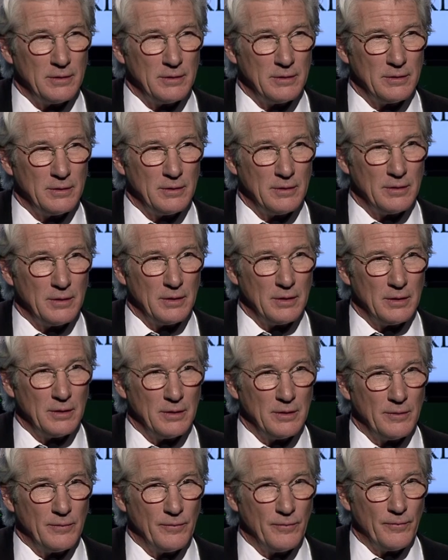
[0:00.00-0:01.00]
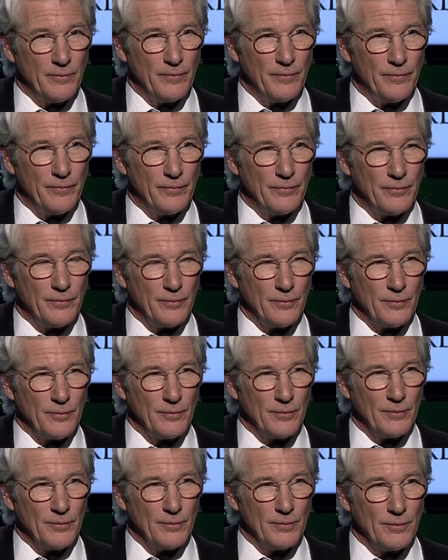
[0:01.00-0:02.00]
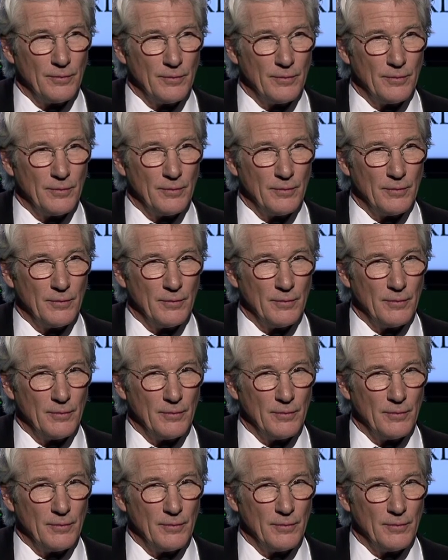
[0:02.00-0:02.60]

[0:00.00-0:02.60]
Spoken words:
Nothing is said.